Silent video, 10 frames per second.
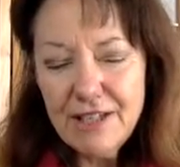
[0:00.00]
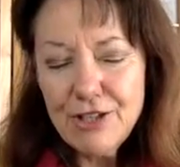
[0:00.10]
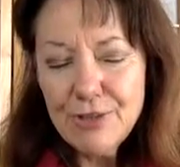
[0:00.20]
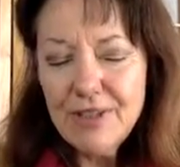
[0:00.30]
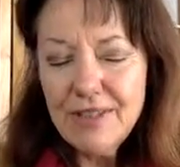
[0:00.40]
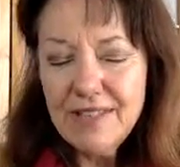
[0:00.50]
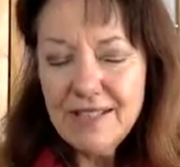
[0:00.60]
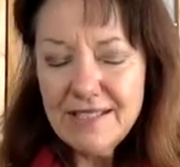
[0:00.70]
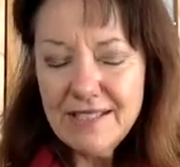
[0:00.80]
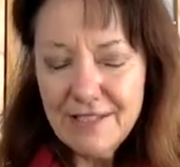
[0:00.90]
and doing
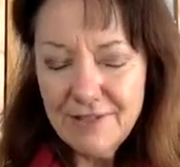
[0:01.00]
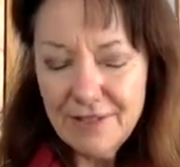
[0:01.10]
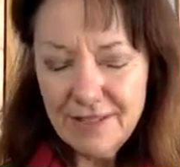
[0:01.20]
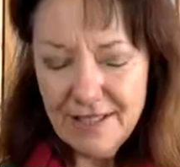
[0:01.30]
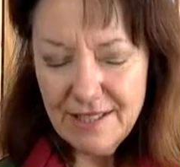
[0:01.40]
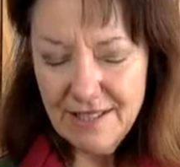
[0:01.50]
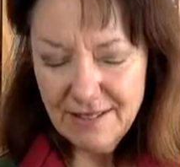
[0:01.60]
things differently.